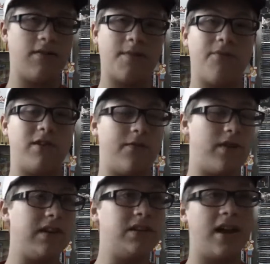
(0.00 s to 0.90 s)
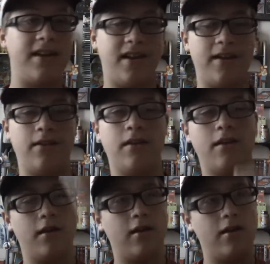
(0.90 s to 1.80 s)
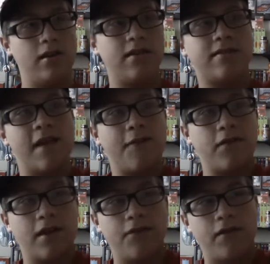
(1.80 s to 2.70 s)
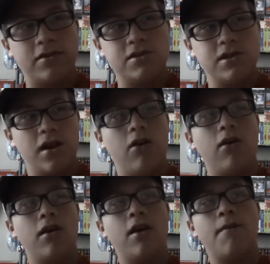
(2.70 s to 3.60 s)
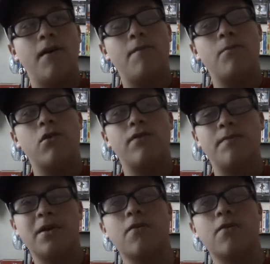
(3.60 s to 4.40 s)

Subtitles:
some pretty funny shit in it. It's definitely a fun show. But I'm more of a bigger